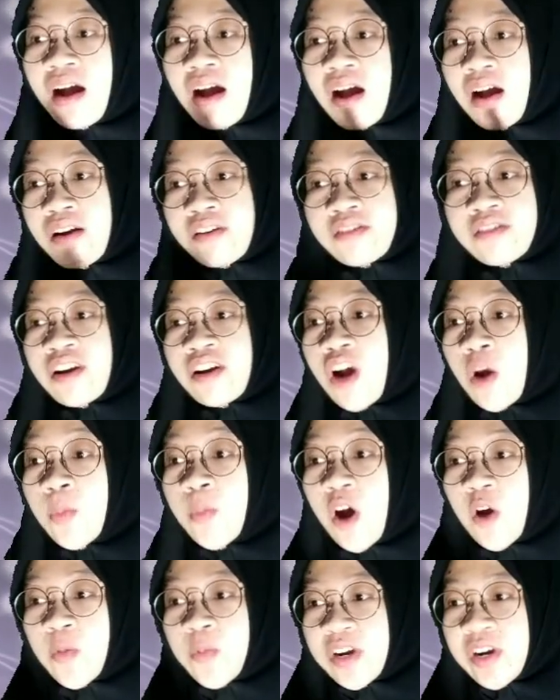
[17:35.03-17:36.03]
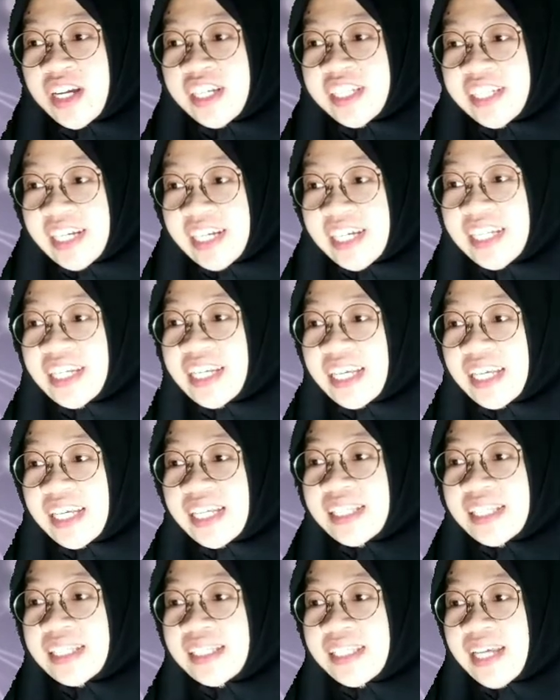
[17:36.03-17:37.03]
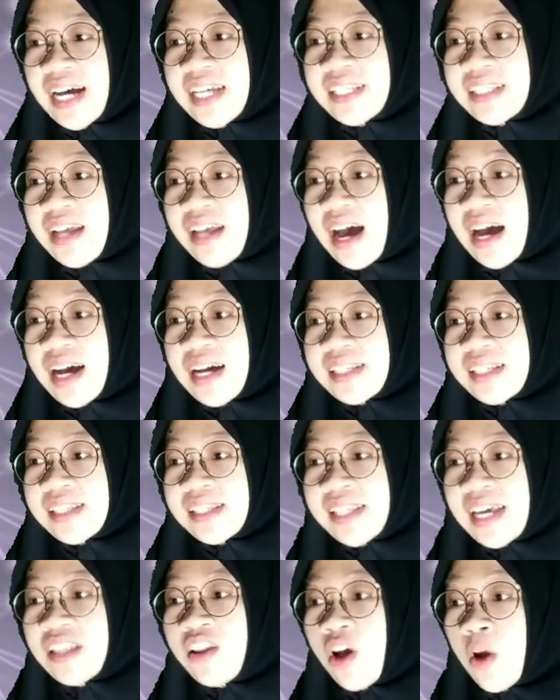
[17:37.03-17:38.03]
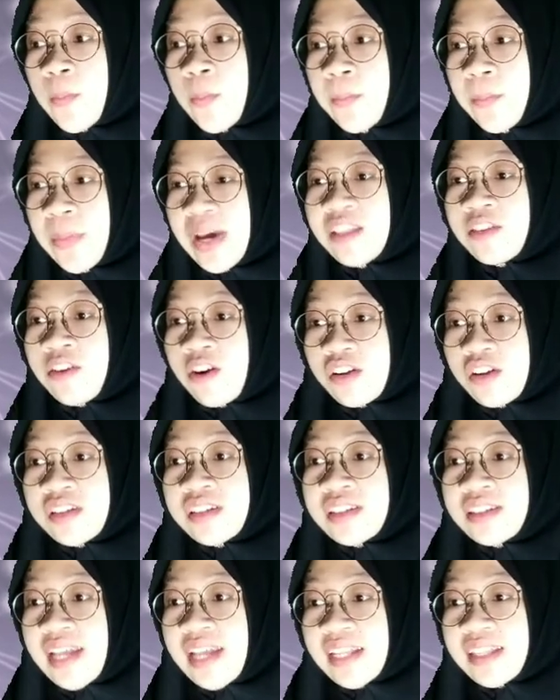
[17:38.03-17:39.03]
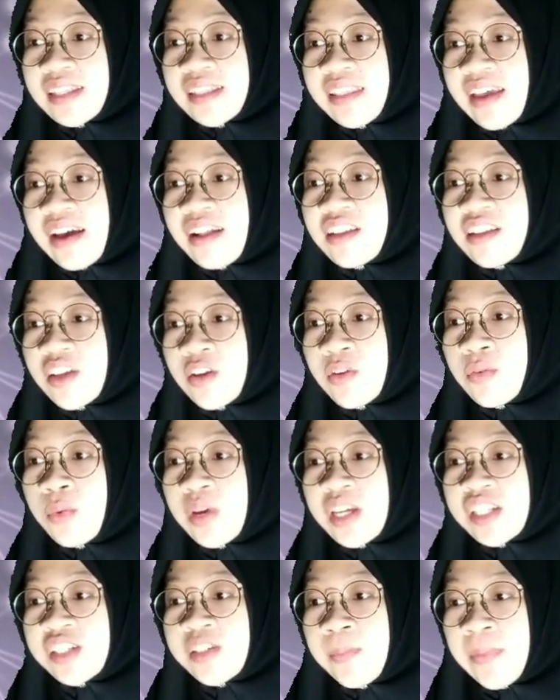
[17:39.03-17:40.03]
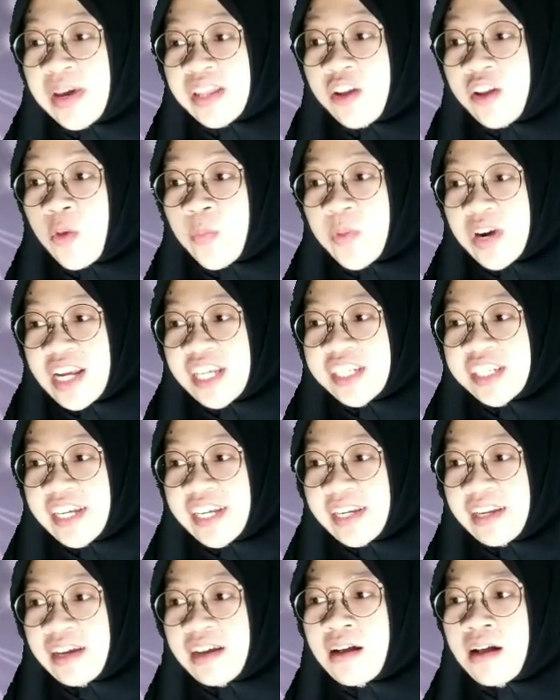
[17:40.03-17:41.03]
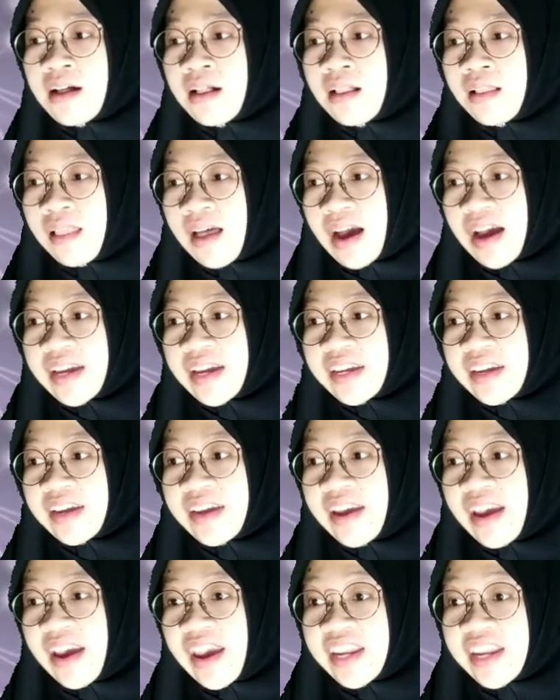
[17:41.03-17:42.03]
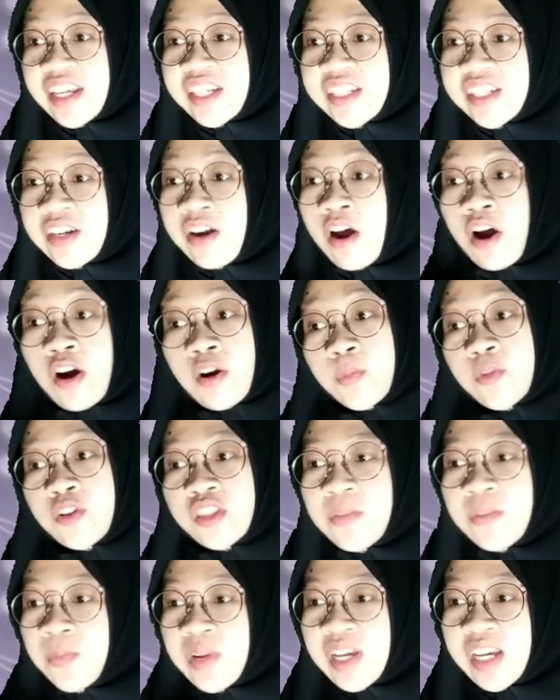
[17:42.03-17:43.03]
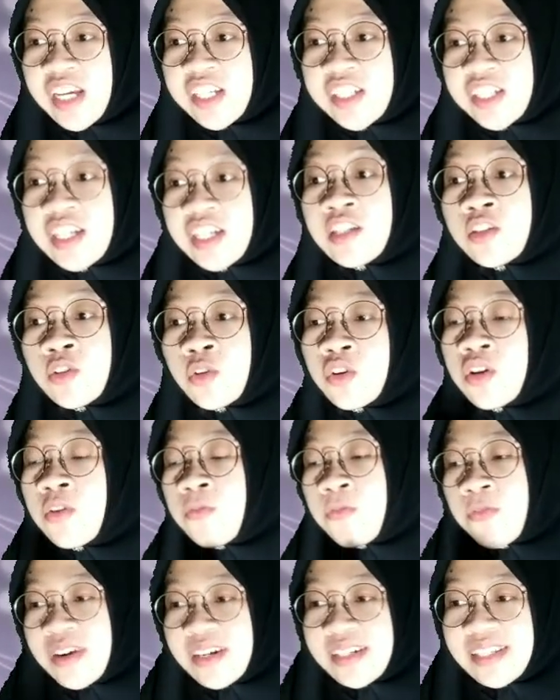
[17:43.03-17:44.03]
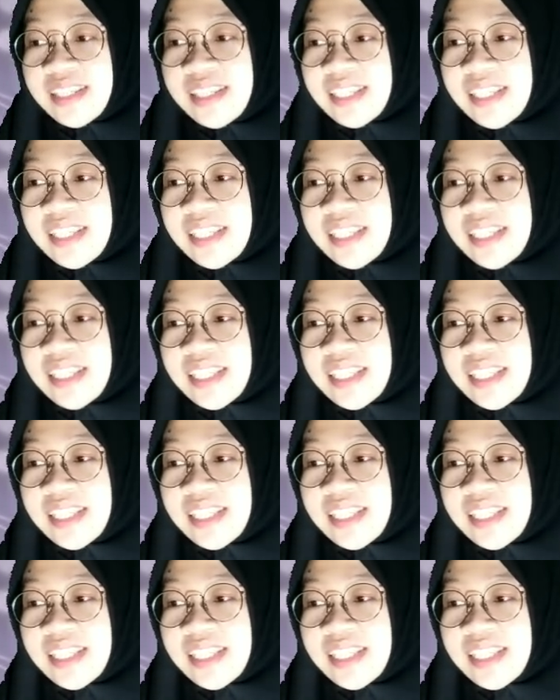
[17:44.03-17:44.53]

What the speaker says: Order of operation is just a set of math rules that tell you which math operation, like addition or multiplication, to do first.